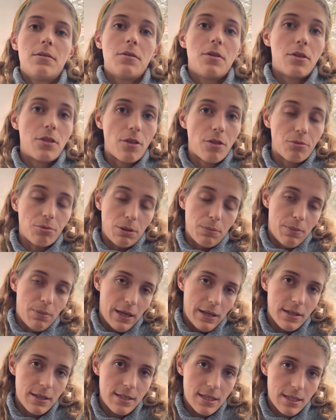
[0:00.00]
the
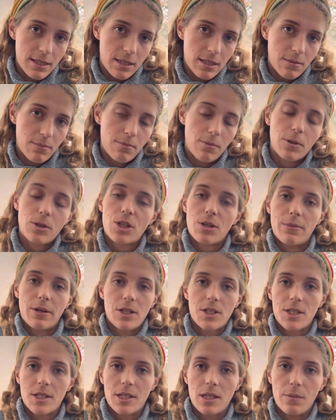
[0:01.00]
3-pin system, which I
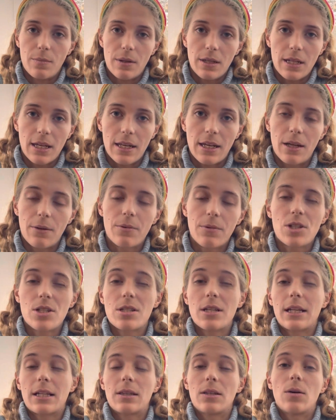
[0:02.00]
mentioned at the beginning, which is
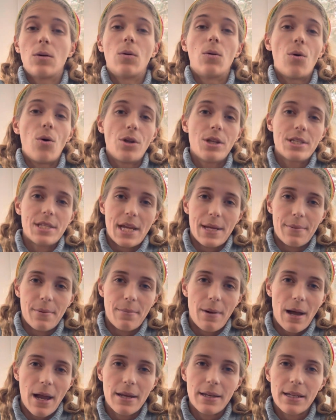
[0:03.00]
like the oldest type of
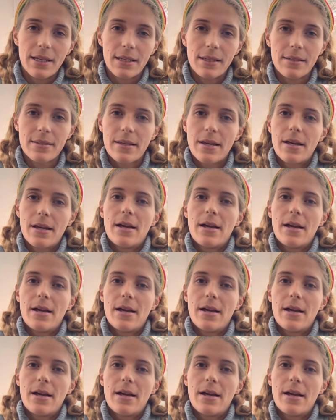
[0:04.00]
bindings